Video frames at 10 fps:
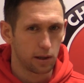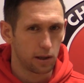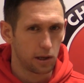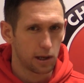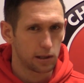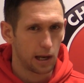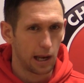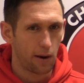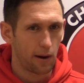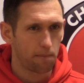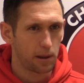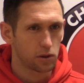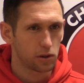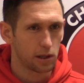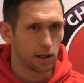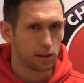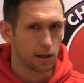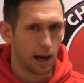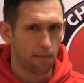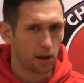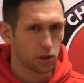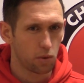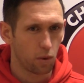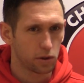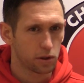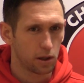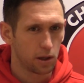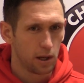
You can tell how ambitious he is, how much he wants to